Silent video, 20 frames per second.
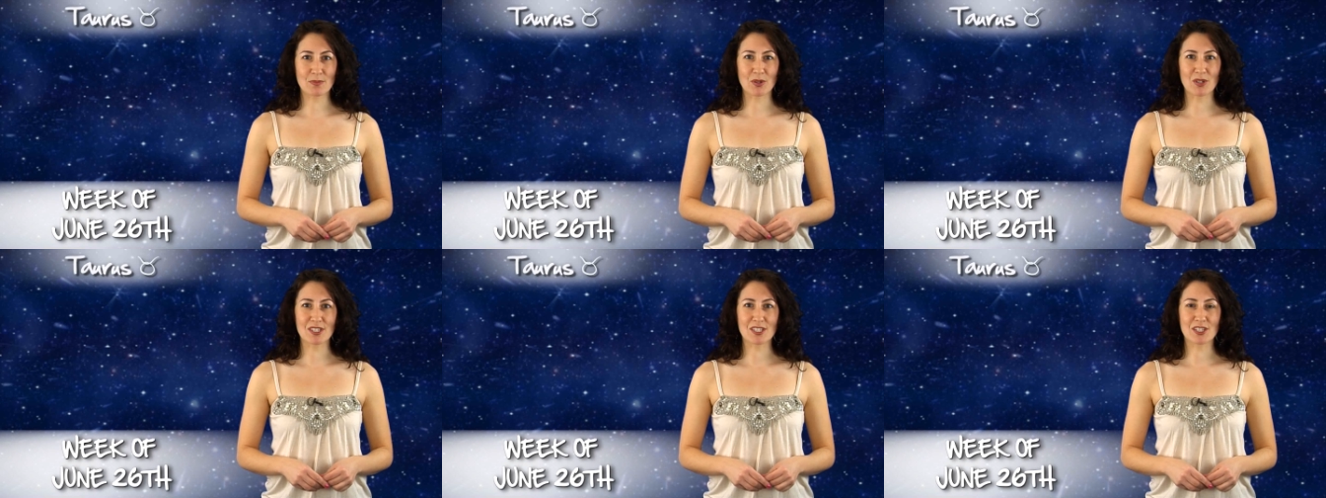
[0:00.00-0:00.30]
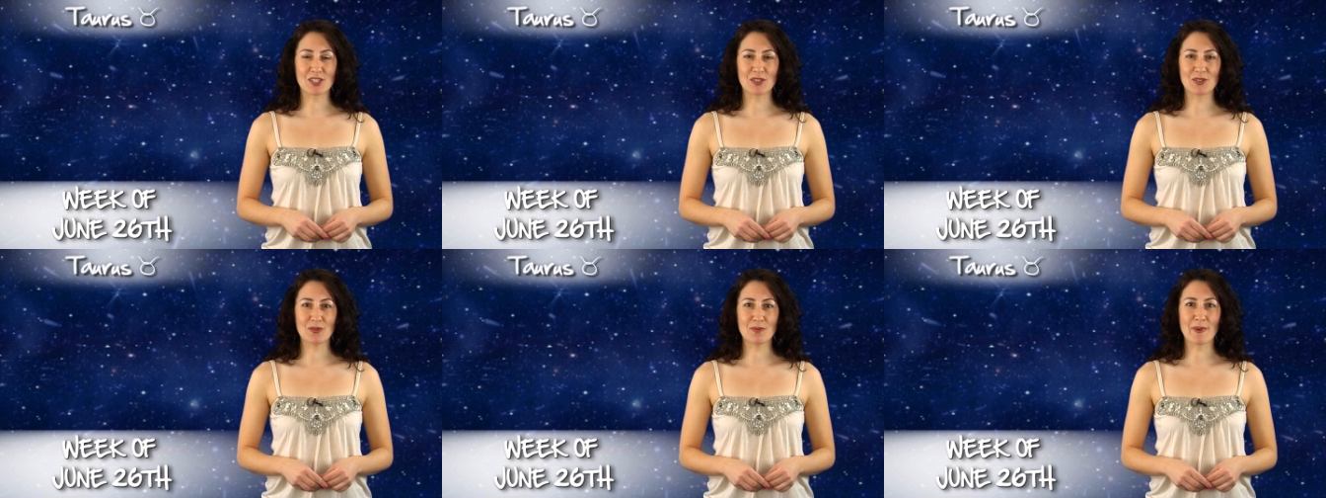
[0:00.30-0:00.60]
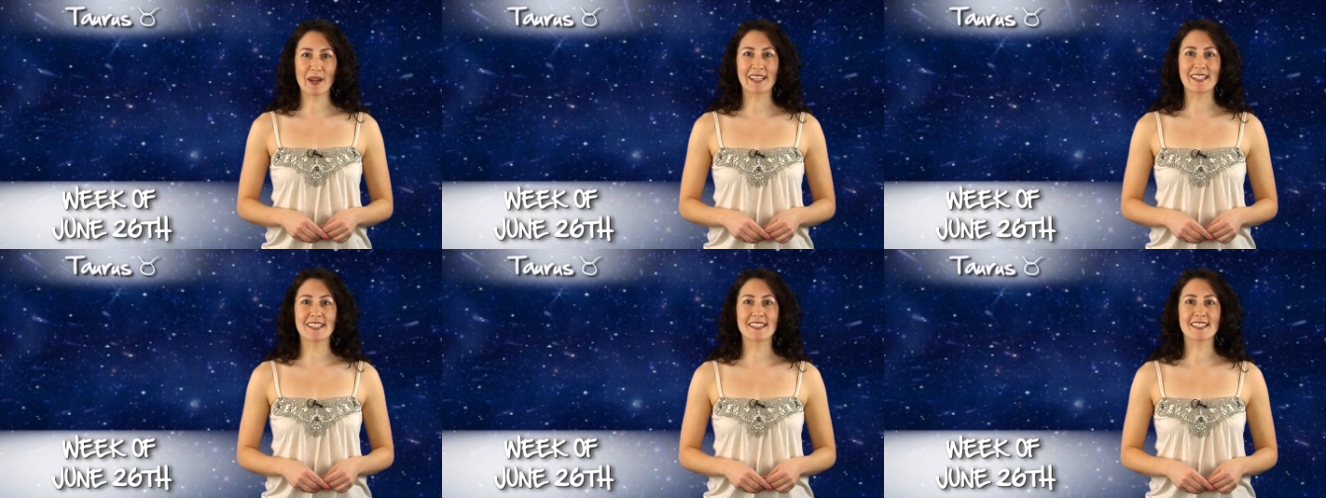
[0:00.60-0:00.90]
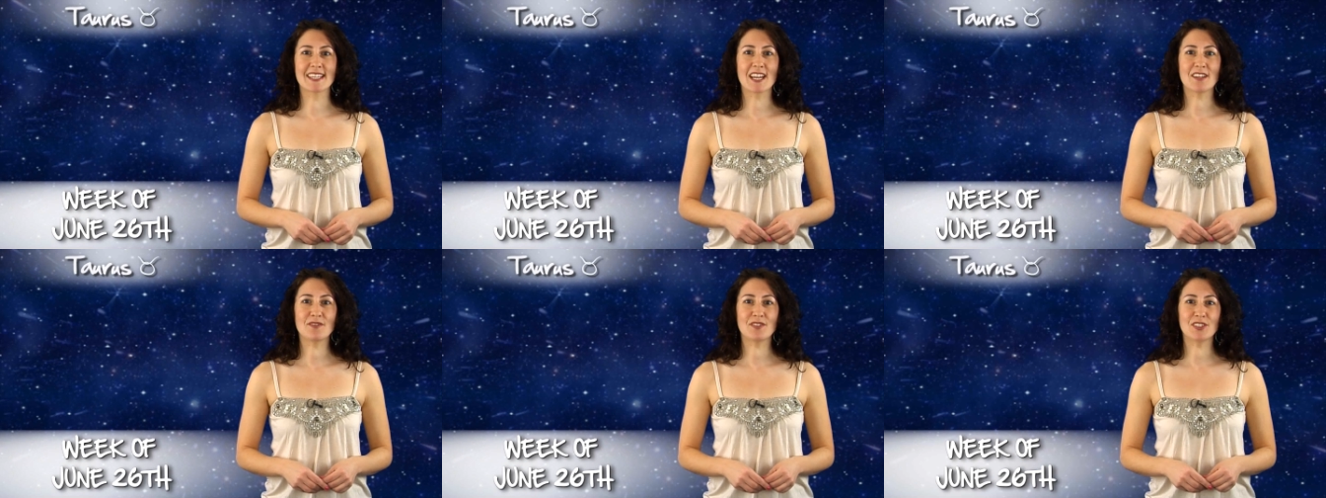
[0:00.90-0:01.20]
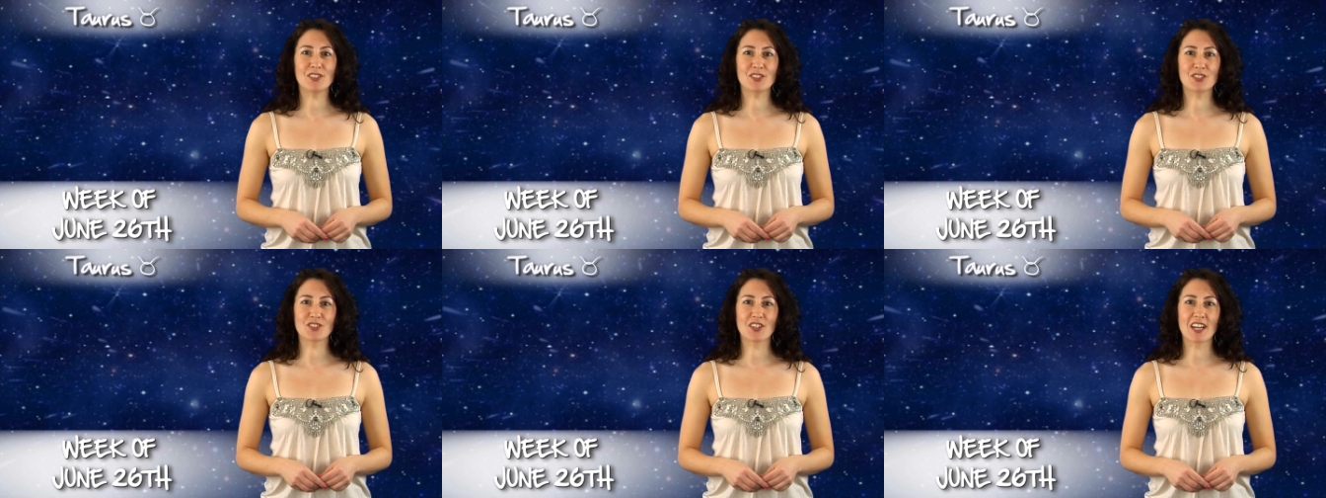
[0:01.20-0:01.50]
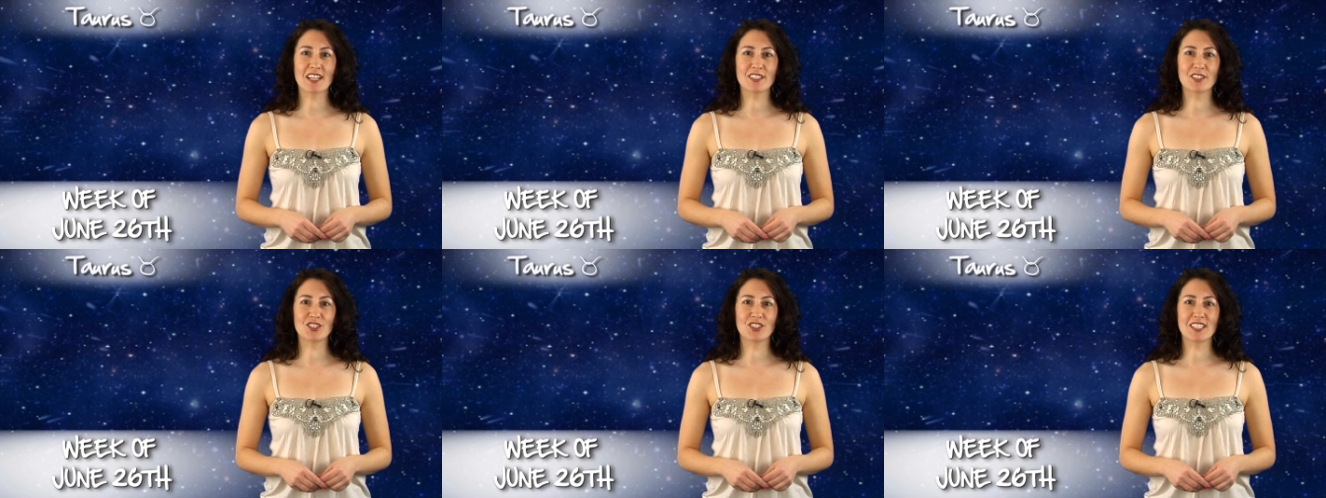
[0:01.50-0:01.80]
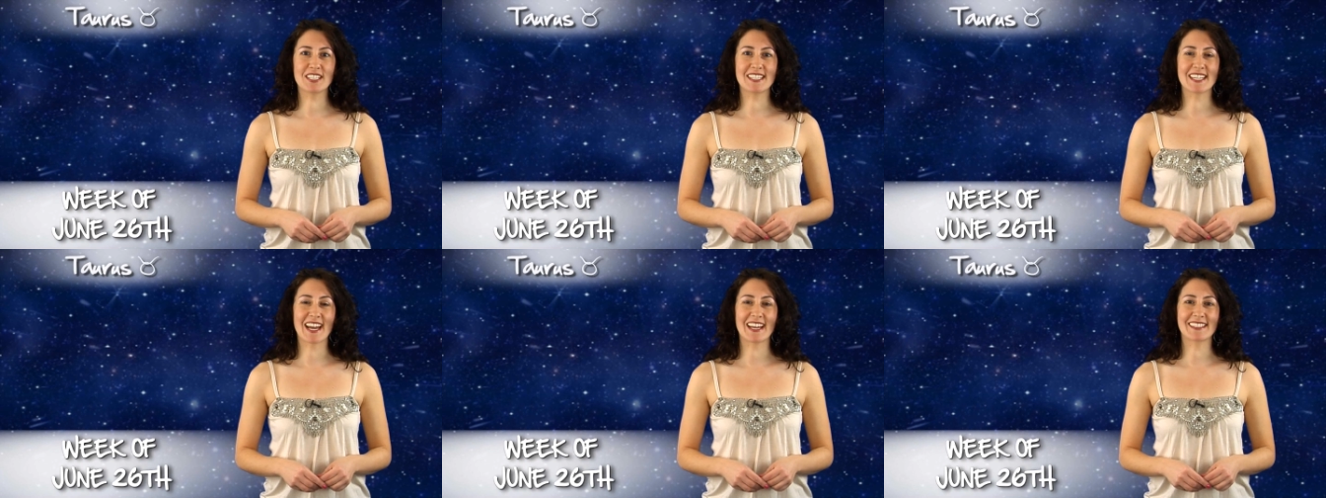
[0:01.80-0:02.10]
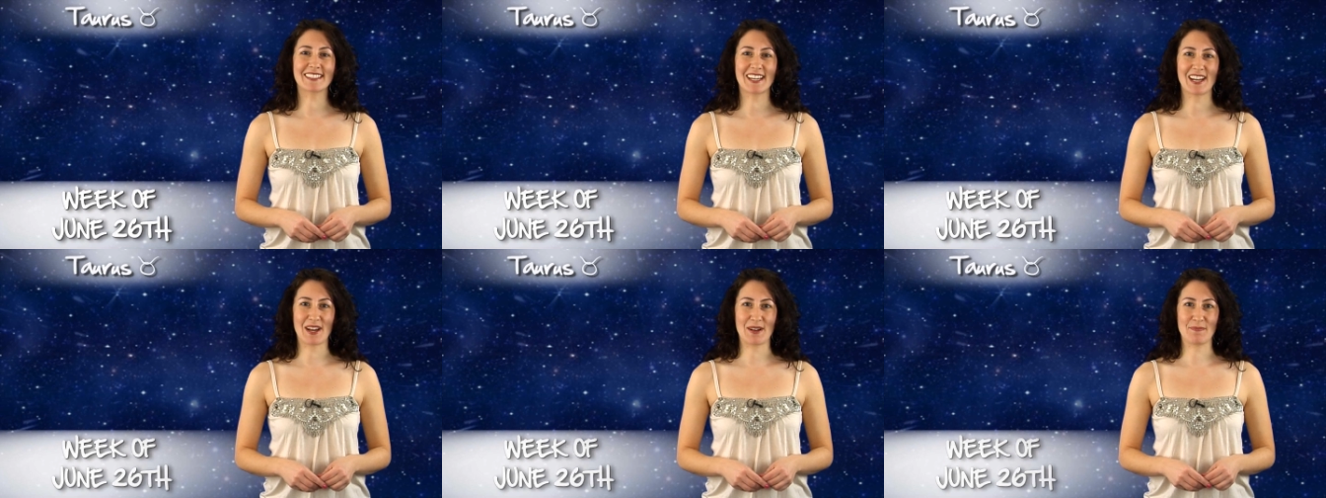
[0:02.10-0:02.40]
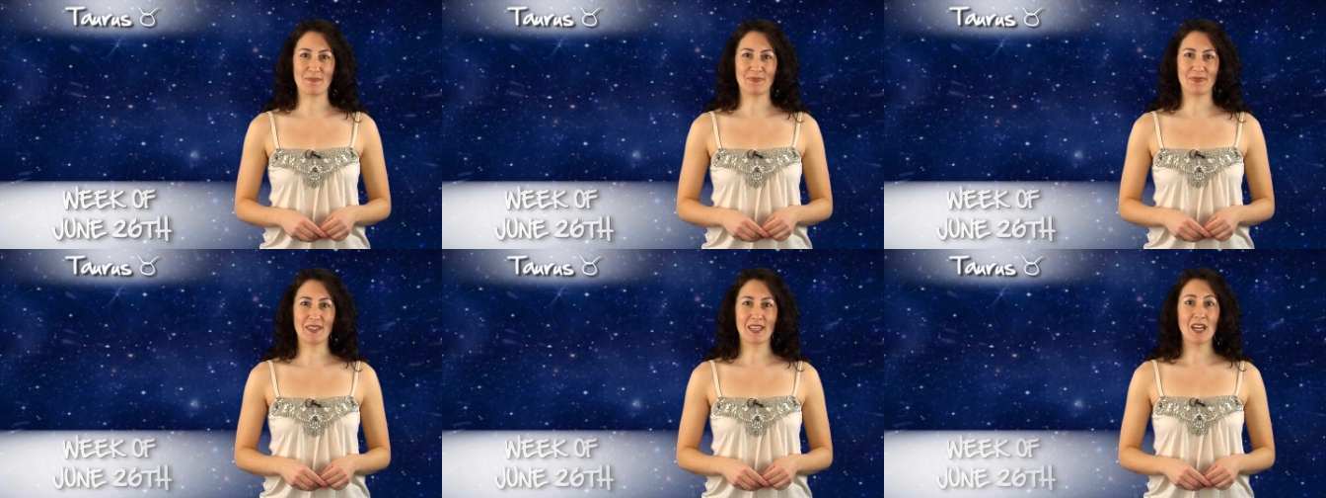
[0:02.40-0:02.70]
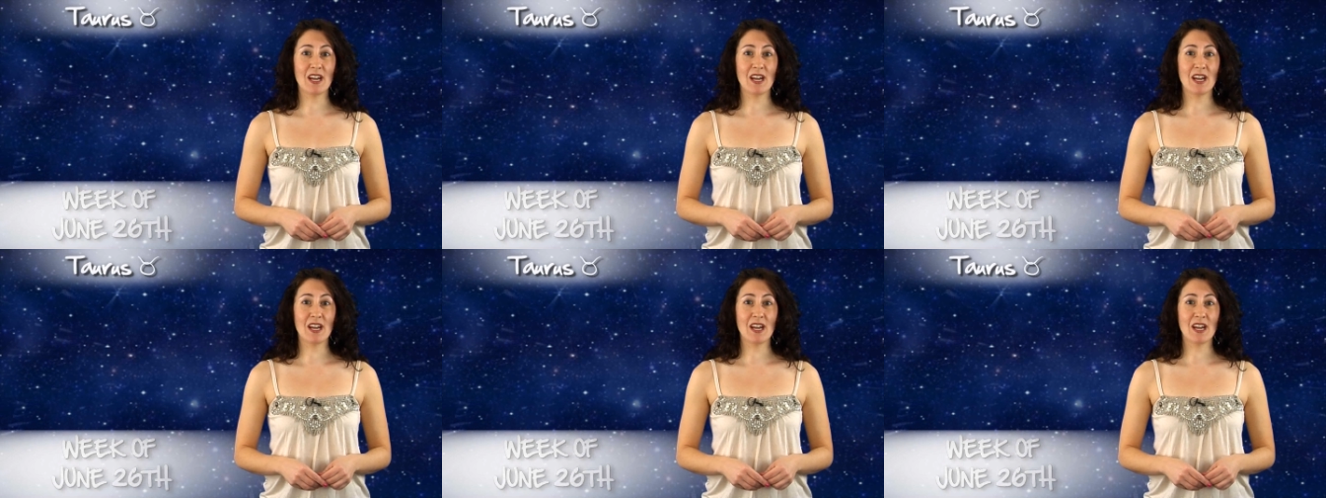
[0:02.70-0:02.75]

brought to you by InsightfulAstrology.com.